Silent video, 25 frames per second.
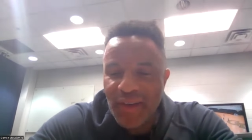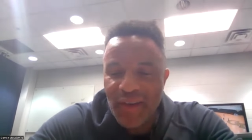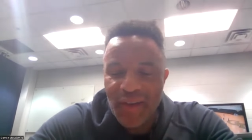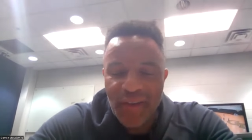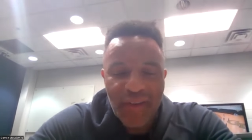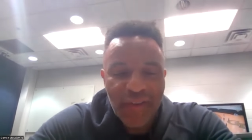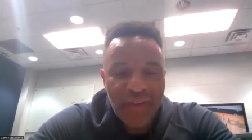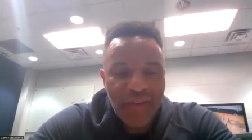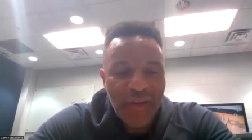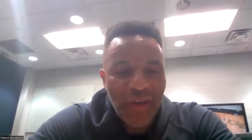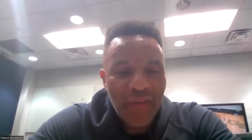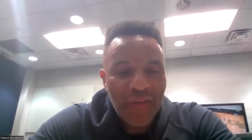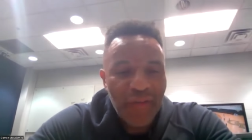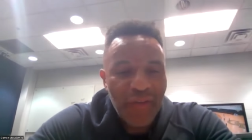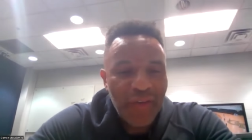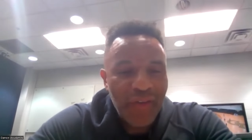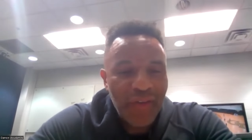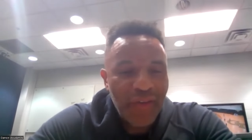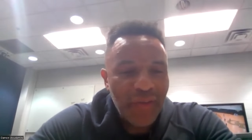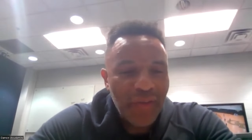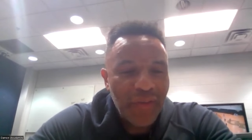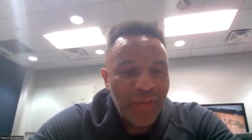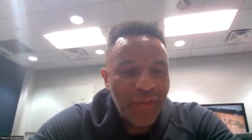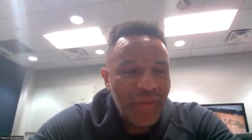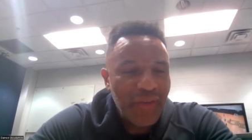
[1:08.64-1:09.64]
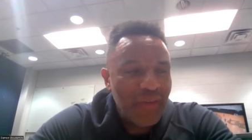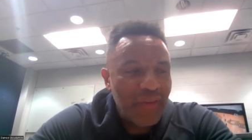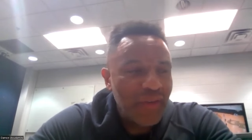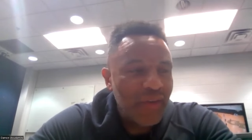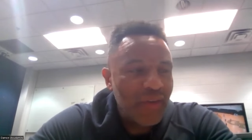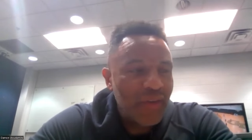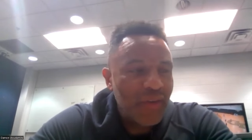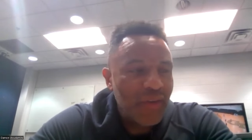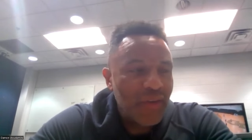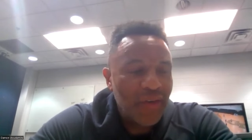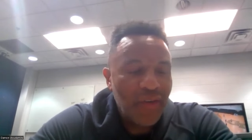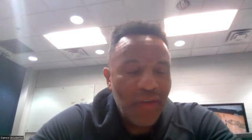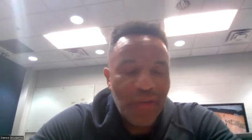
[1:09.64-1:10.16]
the stuff that you
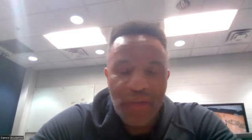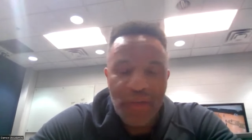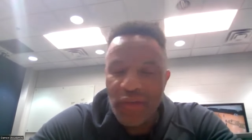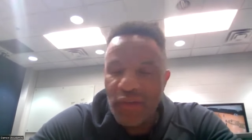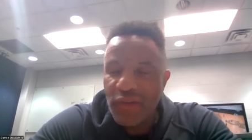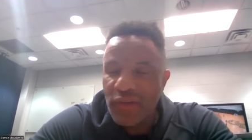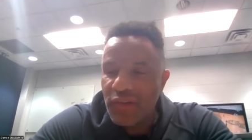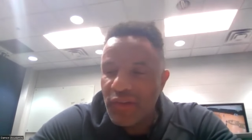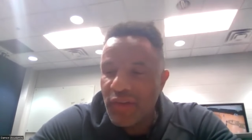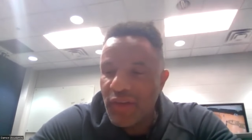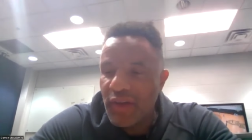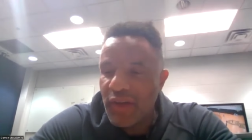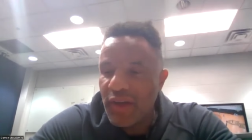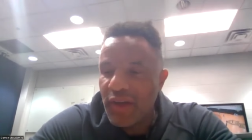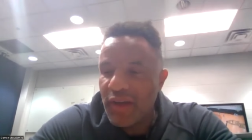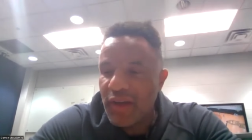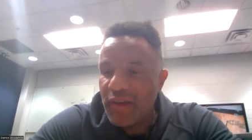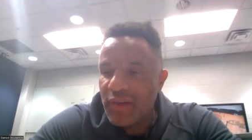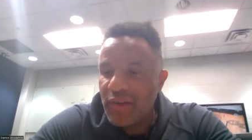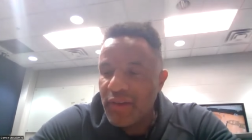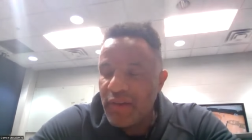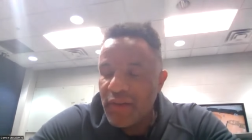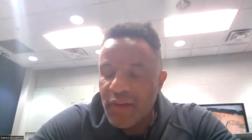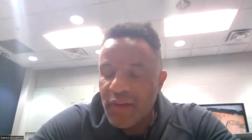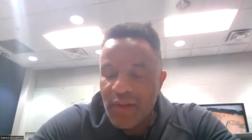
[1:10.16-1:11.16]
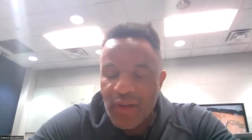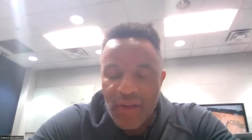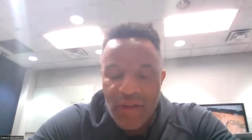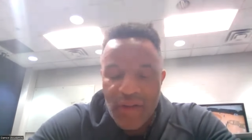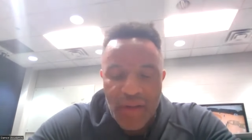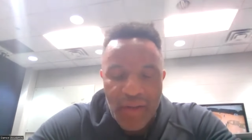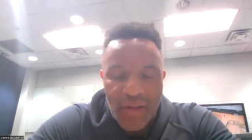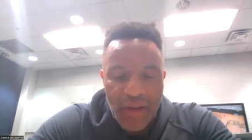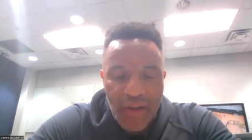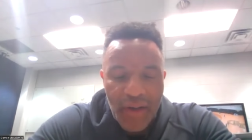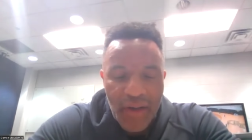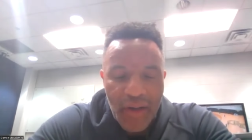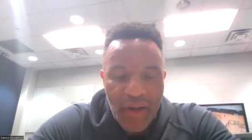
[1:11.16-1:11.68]
you, you just said,
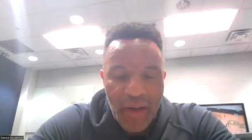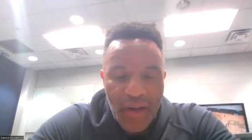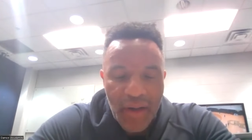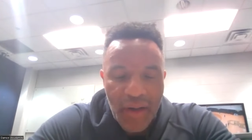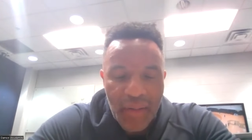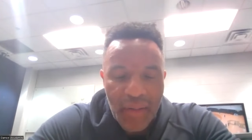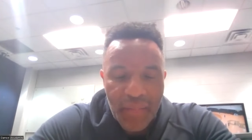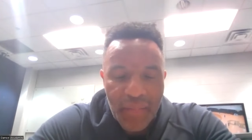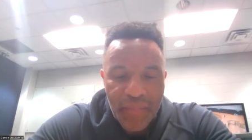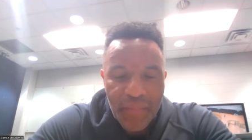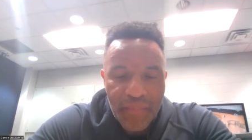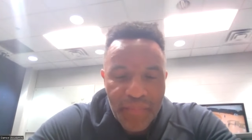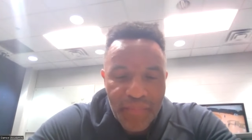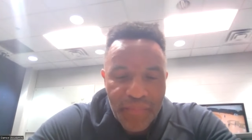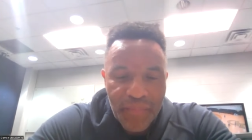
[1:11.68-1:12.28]
um,